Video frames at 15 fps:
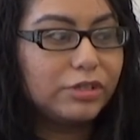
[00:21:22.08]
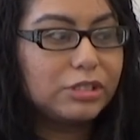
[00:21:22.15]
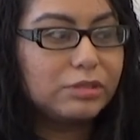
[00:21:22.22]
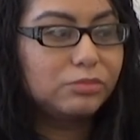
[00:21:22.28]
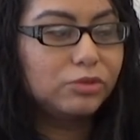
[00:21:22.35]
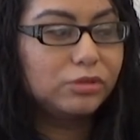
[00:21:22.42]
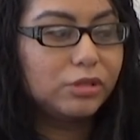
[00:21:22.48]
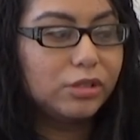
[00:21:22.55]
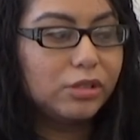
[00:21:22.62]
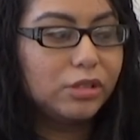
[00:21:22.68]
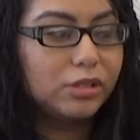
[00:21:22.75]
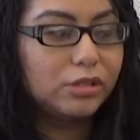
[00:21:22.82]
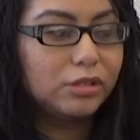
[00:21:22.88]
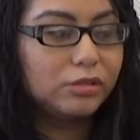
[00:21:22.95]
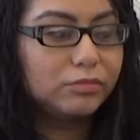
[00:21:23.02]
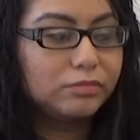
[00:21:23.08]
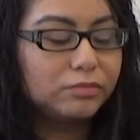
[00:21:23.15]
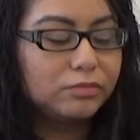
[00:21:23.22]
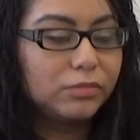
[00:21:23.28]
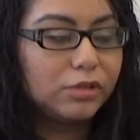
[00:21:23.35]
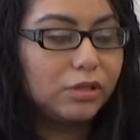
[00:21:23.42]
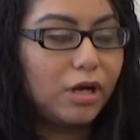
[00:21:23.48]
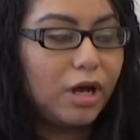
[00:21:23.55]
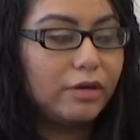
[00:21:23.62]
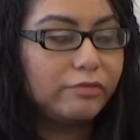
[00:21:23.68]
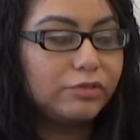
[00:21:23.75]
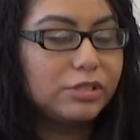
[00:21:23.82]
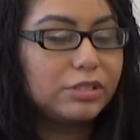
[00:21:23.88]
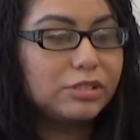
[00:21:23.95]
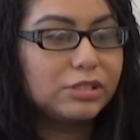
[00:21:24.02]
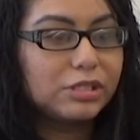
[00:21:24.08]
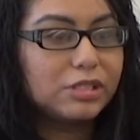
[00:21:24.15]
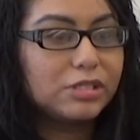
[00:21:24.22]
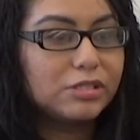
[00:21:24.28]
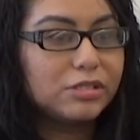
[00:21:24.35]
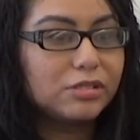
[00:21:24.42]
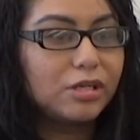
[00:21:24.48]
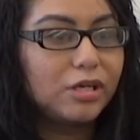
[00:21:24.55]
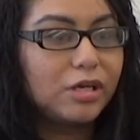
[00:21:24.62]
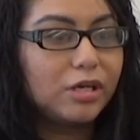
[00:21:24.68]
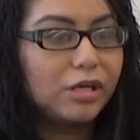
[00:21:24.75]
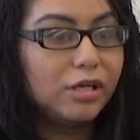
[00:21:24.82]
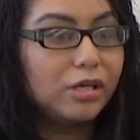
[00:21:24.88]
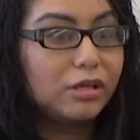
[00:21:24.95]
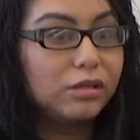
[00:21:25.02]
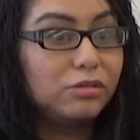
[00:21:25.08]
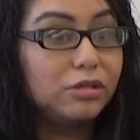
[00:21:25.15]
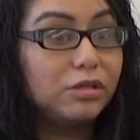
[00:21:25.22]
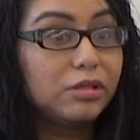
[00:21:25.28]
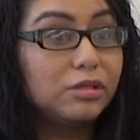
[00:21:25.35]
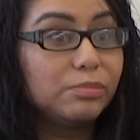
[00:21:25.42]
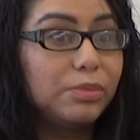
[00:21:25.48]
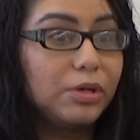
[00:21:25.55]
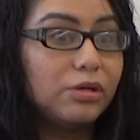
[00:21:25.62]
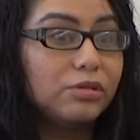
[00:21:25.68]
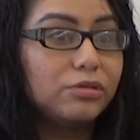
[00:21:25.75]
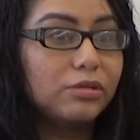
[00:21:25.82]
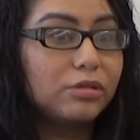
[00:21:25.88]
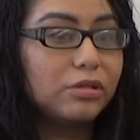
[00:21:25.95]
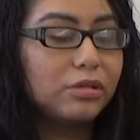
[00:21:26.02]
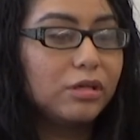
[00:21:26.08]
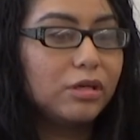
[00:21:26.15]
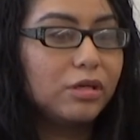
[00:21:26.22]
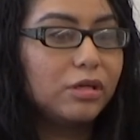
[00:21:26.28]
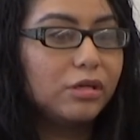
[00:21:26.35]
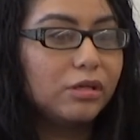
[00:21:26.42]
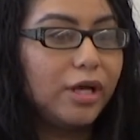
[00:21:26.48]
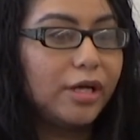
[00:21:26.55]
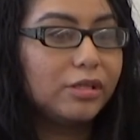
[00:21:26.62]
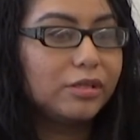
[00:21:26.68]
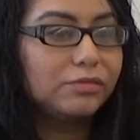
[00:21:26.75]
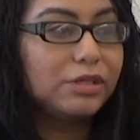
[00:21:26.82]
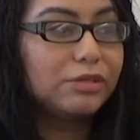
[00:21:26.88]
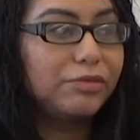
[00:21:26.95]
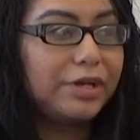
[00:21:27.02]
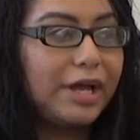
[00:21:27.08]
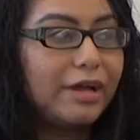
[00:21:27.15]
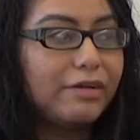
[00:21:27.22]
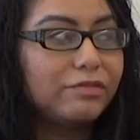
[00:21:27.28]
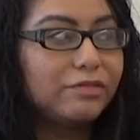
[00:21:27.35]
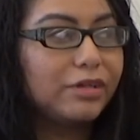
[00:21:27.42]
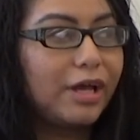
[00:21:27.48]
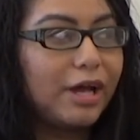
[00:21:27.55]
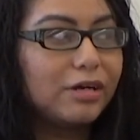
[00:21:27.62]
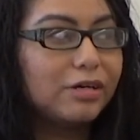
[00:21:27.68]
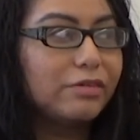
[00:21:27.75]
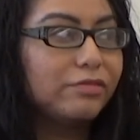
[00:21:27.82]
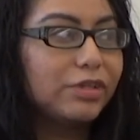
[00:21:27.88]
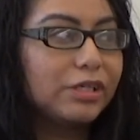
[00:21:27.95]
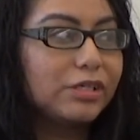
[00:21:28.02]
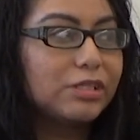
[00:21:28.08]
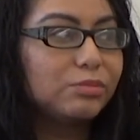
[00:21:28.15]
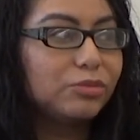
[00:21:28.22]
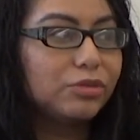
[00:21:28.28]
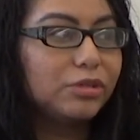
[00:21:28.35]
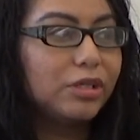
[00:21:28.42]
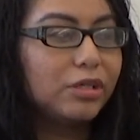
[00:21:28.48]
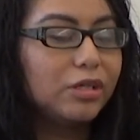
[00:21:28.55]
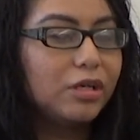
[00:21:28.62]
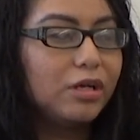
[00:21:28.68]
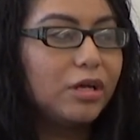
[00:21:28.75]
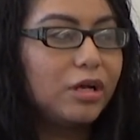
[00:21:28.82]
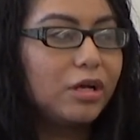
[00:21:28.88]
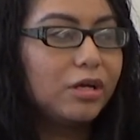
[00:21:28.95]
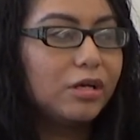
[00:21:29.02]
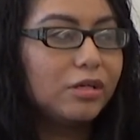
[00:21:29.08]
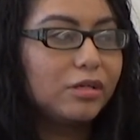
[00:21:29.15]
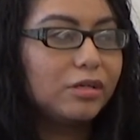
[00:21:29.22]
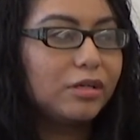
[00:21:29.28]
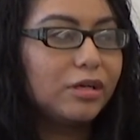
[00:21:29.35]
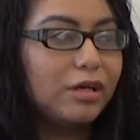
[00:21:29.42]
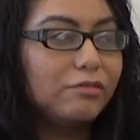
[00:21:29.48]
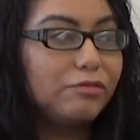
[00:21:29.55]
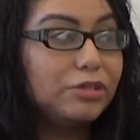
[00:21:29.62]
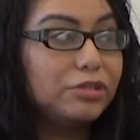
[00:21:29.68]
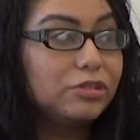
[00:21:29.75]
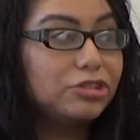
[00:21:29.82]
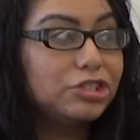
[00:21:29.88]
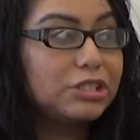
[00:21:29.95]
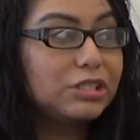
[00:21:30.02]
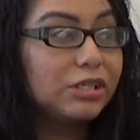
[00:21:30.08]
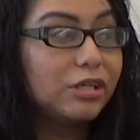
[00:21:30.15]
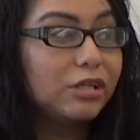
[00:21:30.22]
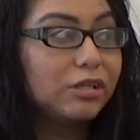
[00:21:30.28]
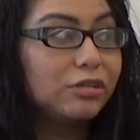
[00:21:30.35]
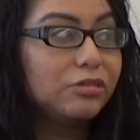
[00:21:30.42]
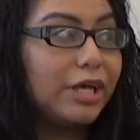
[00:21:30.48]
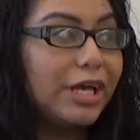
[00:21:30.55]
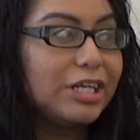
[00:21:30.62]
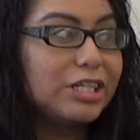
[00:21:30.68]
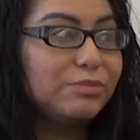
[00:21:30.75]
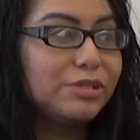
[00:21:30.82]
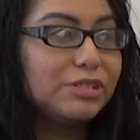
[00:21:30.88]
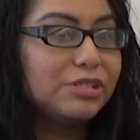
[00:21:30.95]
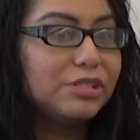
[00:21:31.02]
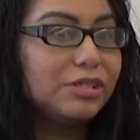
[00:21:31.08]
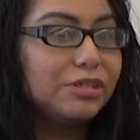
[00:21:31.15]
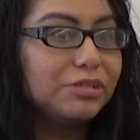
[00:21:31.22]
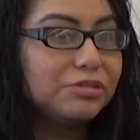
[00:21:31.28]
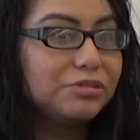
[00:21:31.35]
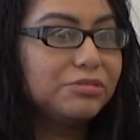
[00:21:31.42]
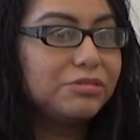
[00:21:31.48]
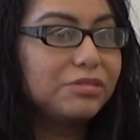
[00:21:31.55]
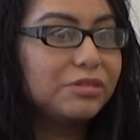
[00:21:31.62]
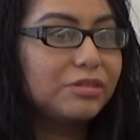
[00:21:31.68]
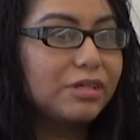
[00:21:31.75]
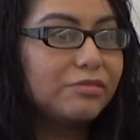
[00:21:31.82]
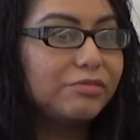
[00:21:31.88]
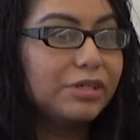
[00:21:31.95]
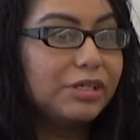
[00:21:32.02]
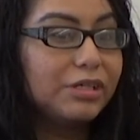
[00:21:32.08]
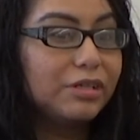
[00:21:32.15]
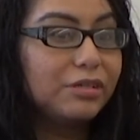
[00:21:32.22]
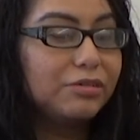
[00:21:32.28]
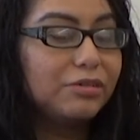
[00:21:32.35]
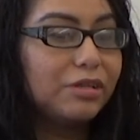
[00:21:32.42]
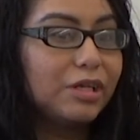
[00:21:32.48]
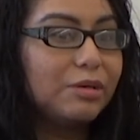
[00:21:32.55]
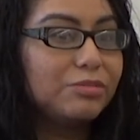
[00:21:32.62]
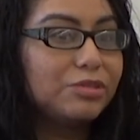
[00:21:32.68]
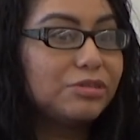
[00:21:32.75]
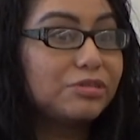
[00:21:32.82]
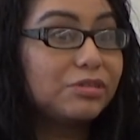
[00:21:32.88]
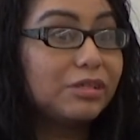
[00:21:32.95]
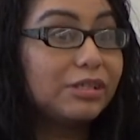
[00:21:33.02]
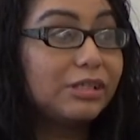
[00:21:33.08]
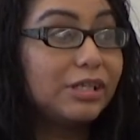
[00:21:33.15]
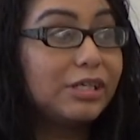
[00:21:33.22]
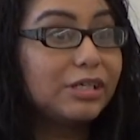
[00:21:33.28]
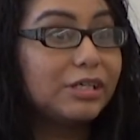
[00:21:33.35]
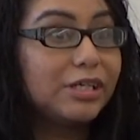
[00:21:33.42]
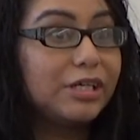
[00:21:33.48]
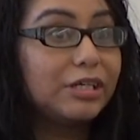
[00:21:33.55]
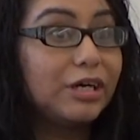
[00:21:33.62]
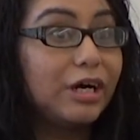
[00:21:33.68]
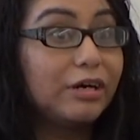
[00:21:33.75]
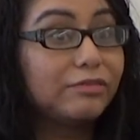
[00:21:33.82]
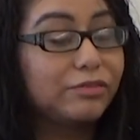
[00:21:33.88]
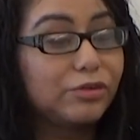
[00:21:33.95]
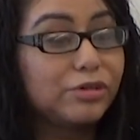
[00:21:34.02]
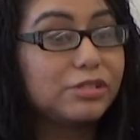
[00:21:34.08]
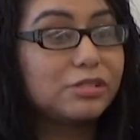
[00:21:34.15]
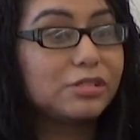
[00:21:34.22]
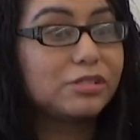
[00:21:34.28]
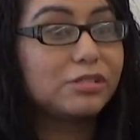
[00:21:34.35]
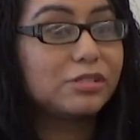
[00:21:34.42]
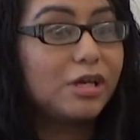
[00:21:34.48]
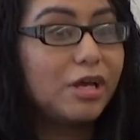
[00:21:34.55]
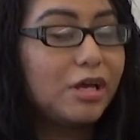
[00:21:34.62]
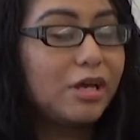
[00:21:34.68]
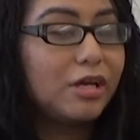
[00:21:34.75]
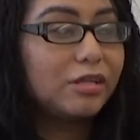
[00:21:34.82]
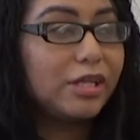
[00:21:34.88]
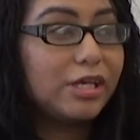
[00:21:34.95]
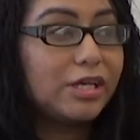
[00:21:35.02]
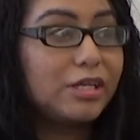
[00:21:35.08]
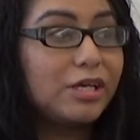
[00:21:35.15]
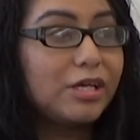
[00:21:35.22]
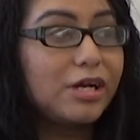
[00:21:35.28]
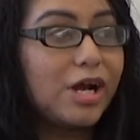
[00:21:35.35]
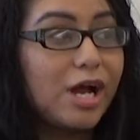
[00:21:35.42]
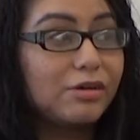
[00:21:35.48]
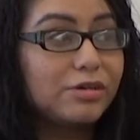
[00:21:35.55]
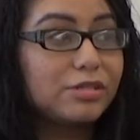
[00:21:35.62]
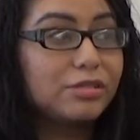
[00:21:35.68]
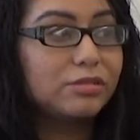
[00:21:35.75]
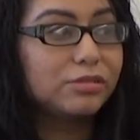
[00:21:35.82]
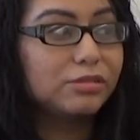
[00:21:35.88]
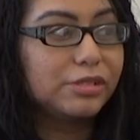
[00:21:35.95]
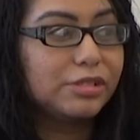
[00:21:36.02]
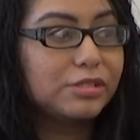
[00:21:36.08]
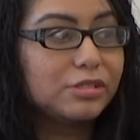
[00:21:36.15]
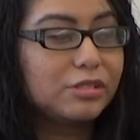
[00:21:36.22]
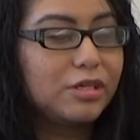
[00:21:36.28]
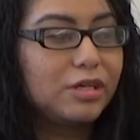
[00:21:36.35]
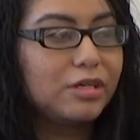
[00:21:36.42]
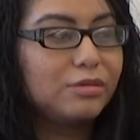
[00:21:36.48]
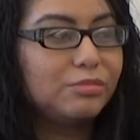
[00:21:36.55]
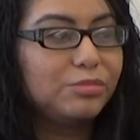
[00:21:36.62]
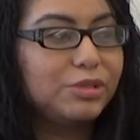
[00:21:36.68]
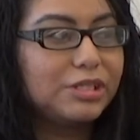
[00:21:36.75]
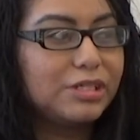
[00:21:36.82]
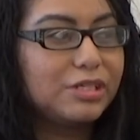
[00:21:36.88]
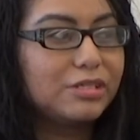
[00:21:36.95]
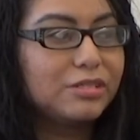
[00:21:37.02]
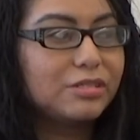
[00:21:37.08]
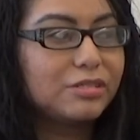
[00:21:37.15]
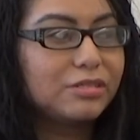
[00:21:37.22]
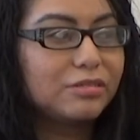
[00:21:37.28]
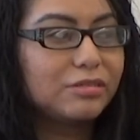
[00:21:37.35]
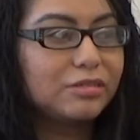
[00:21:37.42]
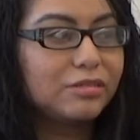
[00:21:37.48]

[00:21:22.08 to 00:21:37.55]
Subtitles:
more conferences including the both, like the one we have now, if we don't just include HBCUs, if we include them too so that they can hear our voices, they can hear our stories. Because